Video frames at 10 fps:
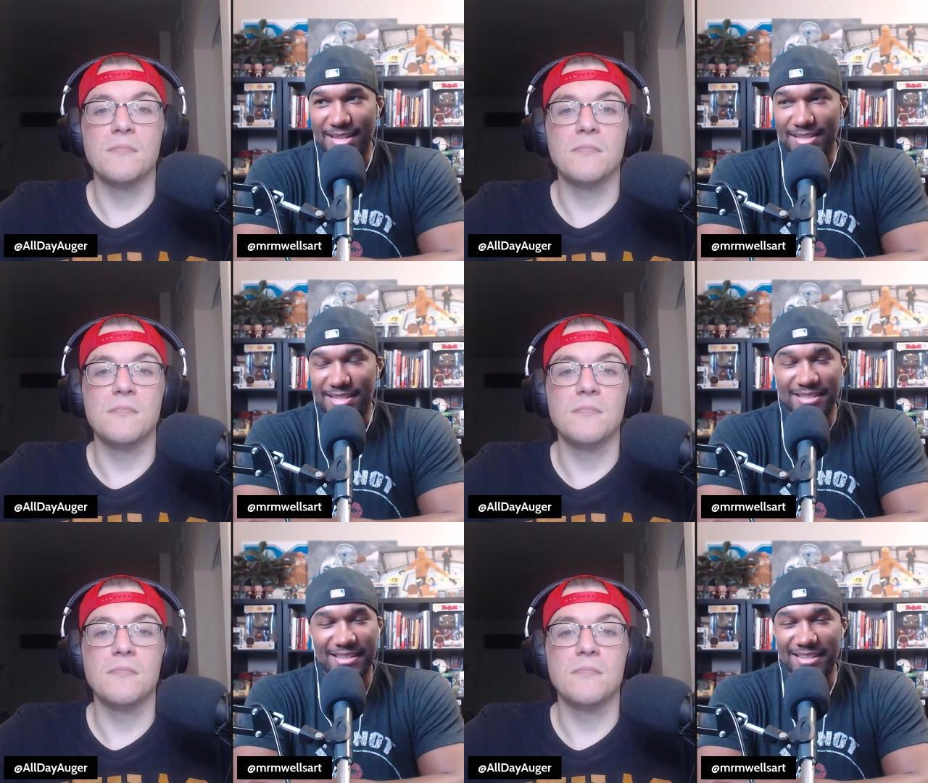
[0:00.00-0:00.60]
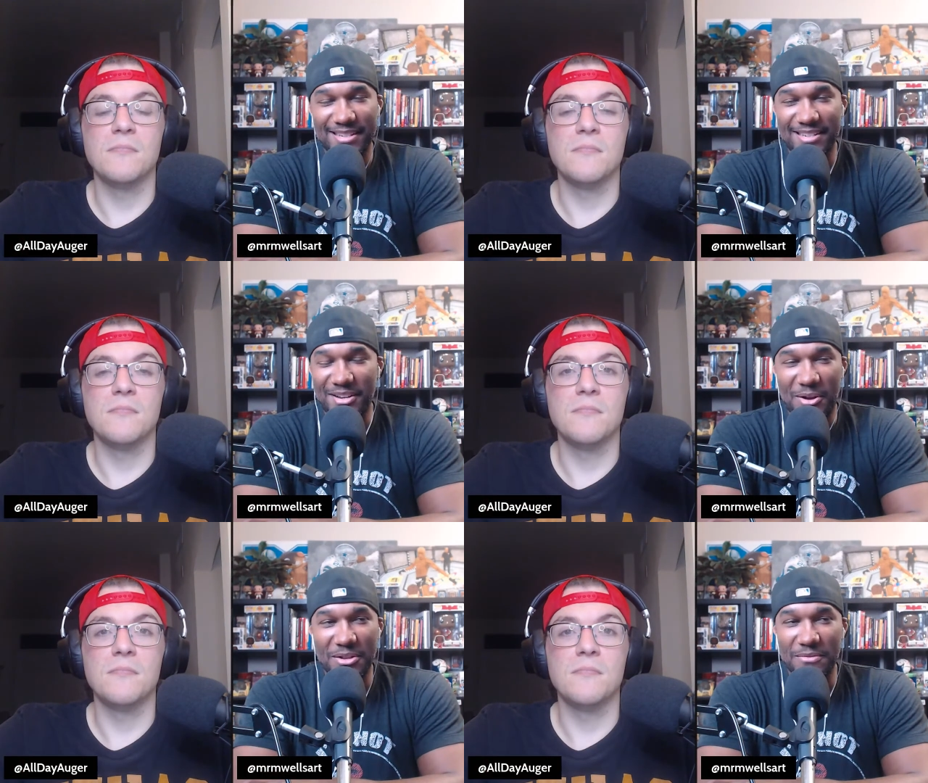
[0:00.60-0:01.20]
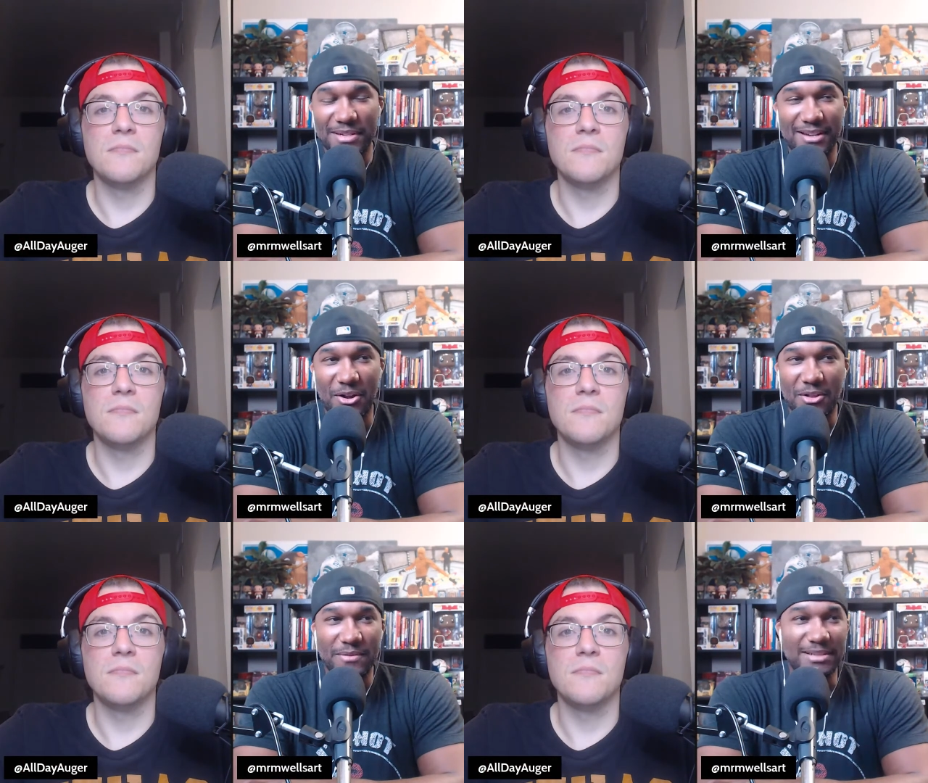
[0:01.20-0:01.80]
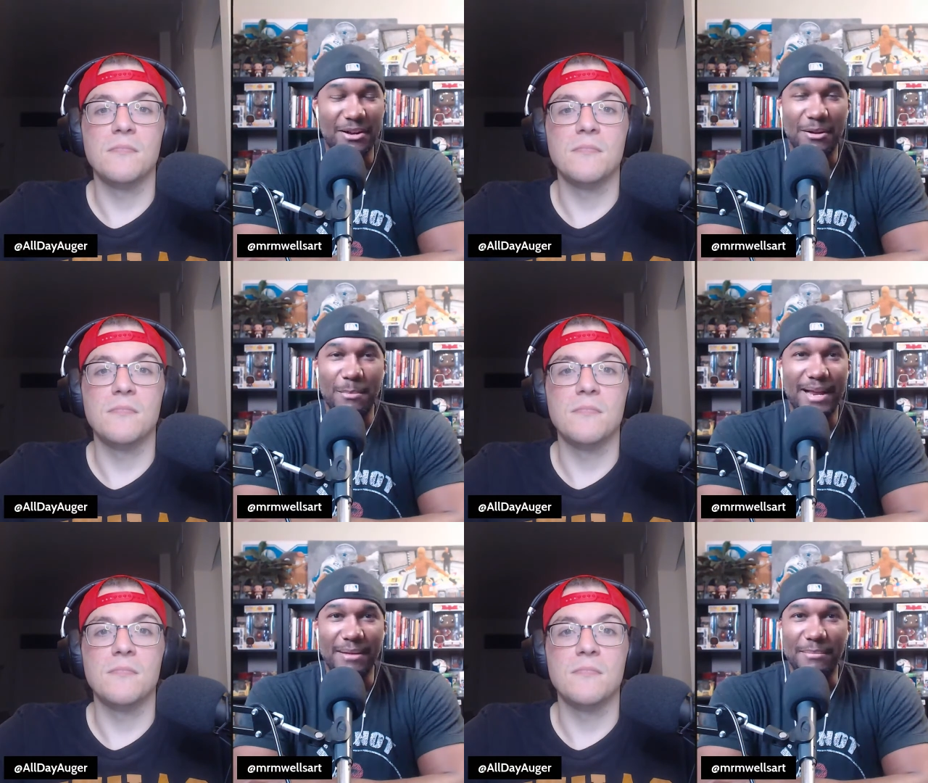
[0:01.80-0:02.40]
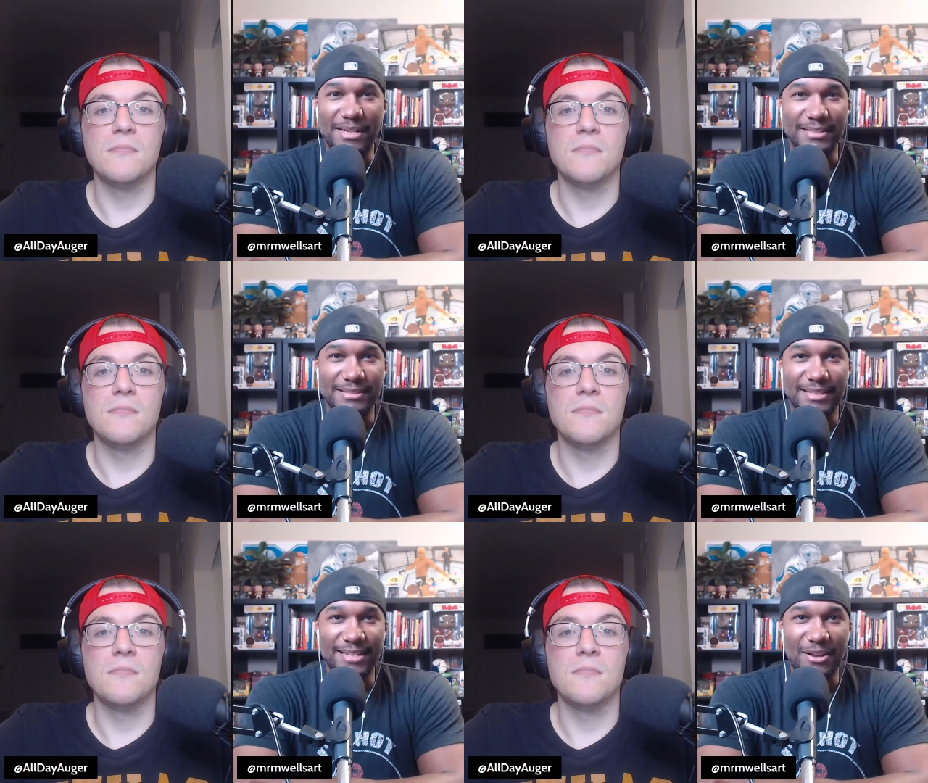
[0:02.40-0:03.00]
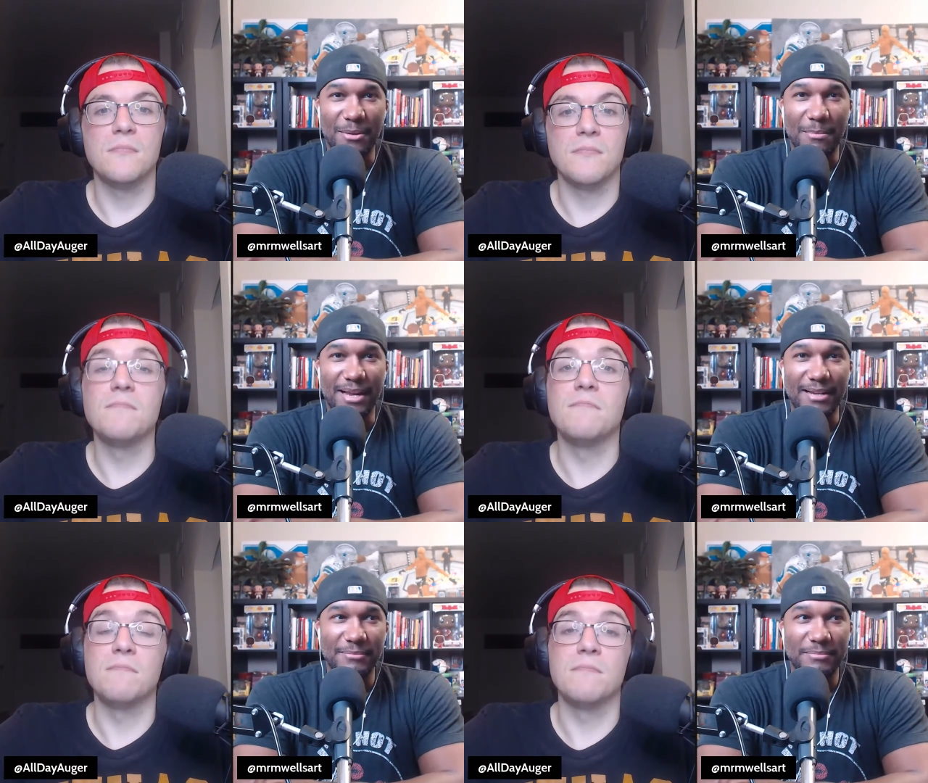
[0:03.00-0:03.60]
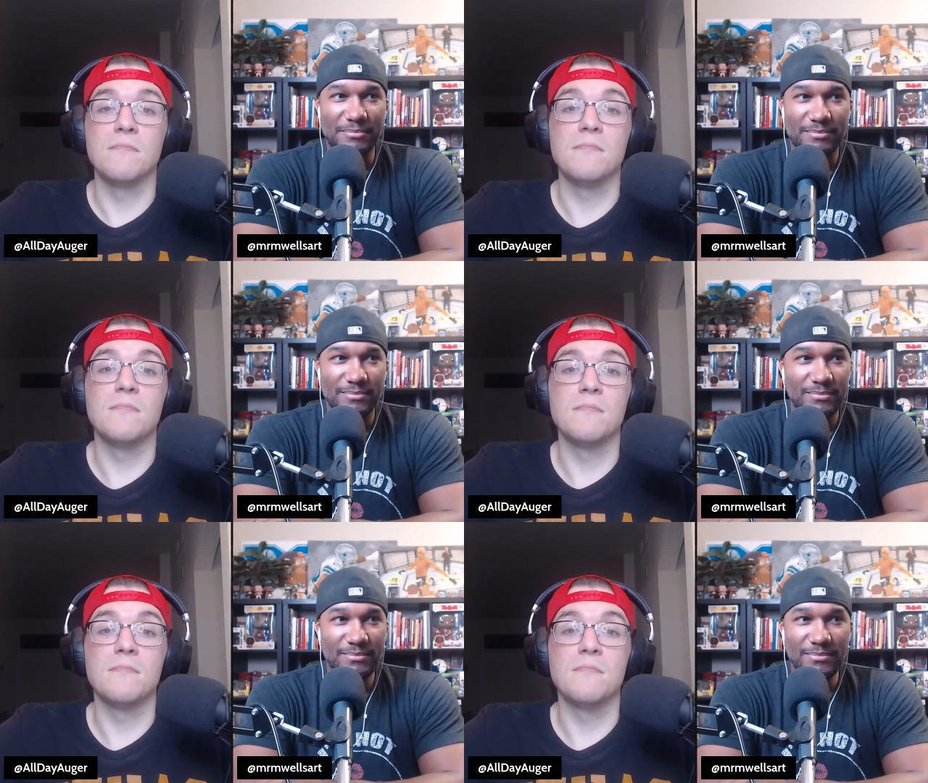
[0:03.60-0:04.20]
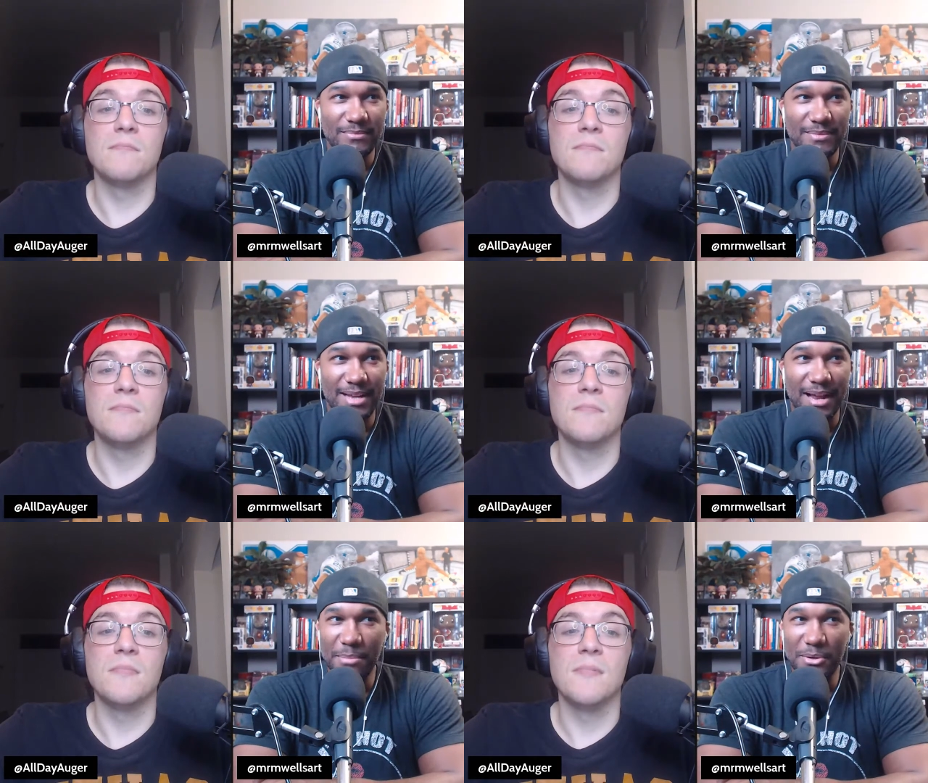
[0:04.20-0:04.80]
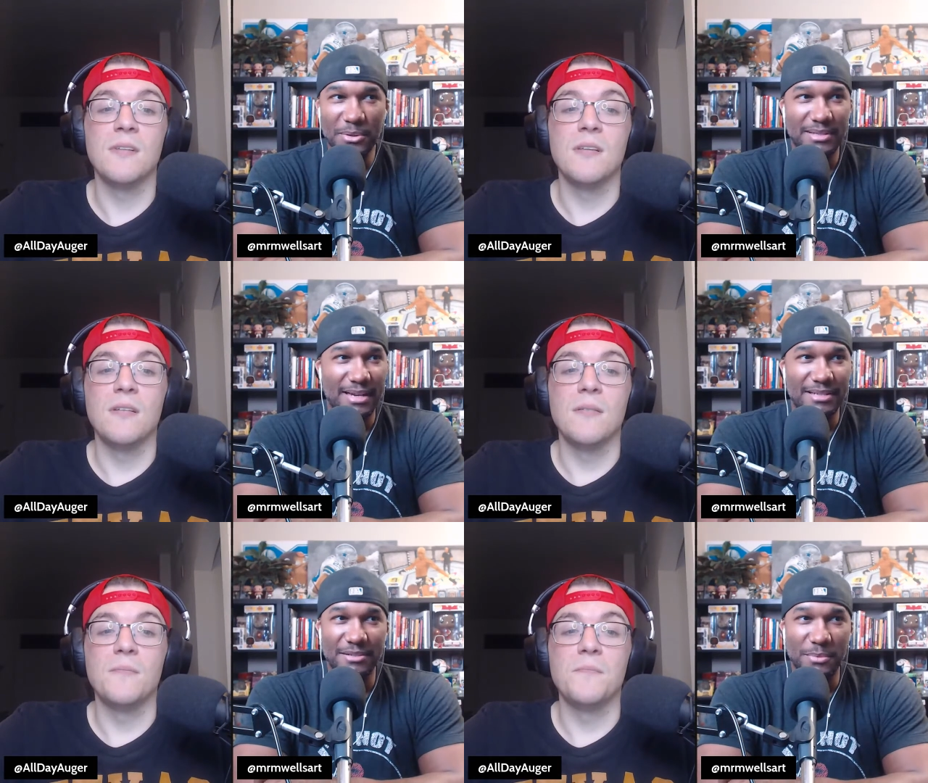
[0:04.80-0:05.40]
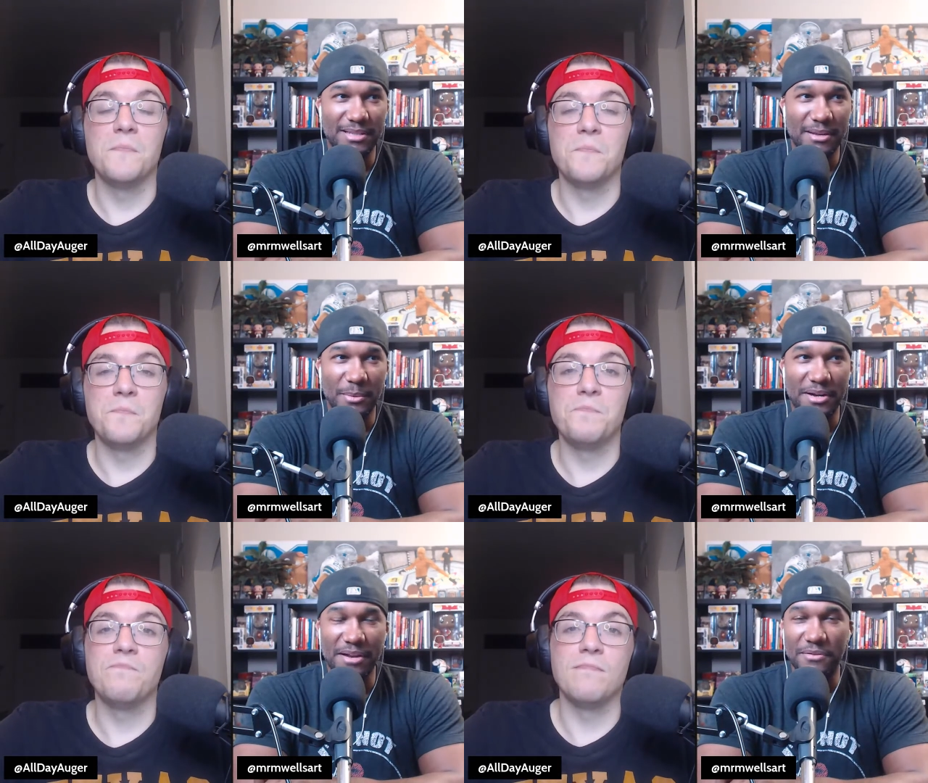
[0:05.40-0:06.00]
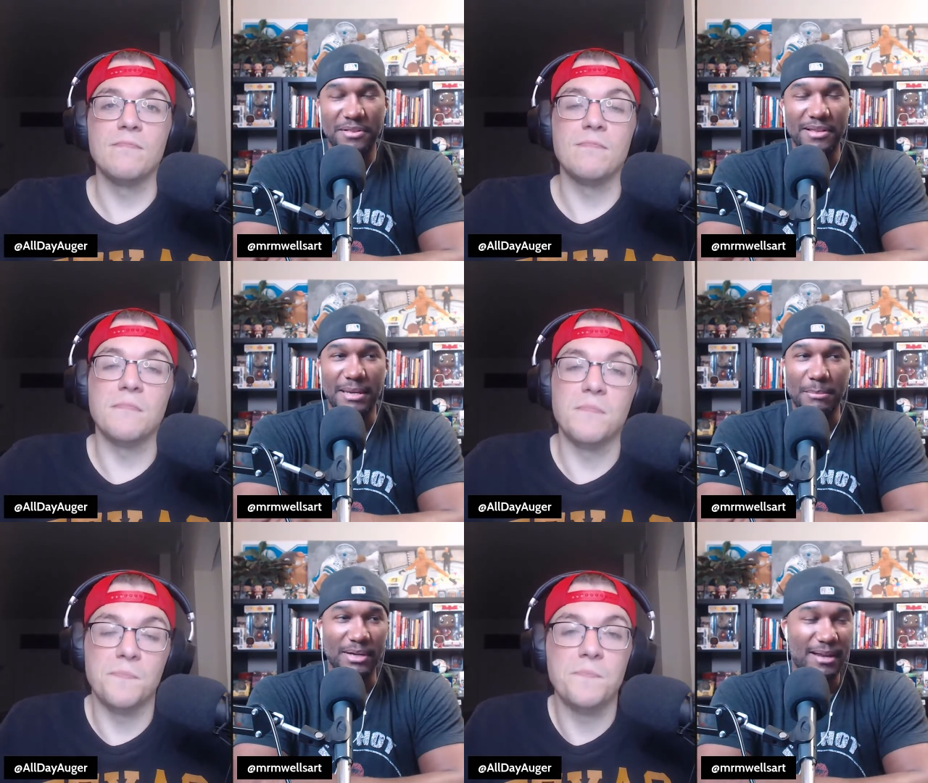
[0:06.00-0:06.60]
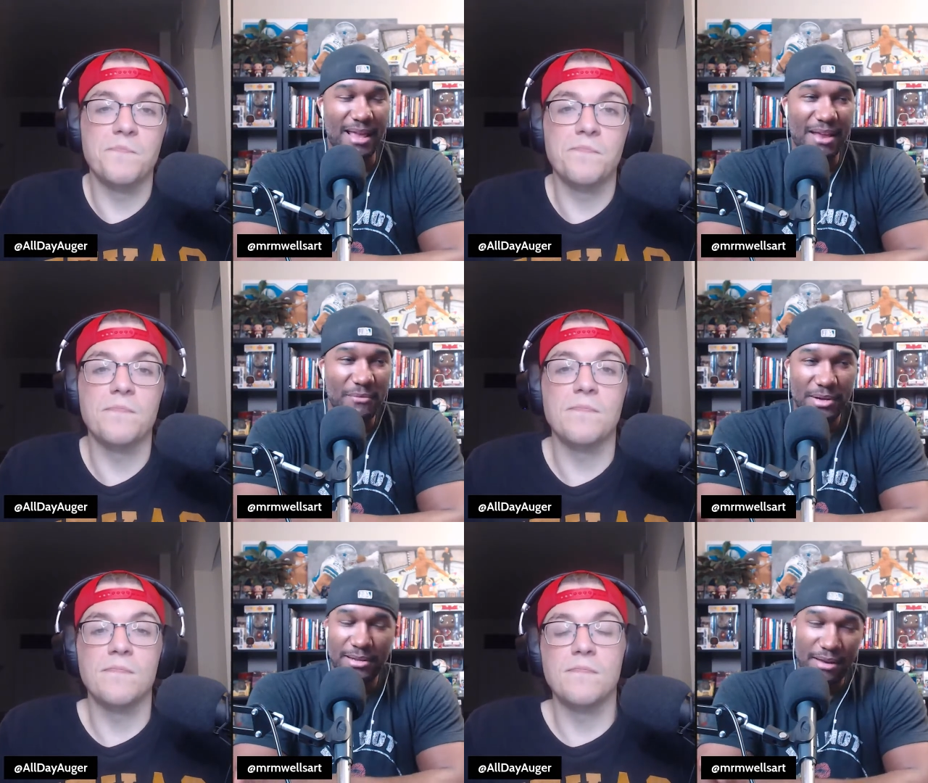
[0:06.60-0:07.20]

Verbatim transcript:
Speaker 1: All of it's all bad, man. It's all bad. Eye pokes, I just wish they were never a thing. But every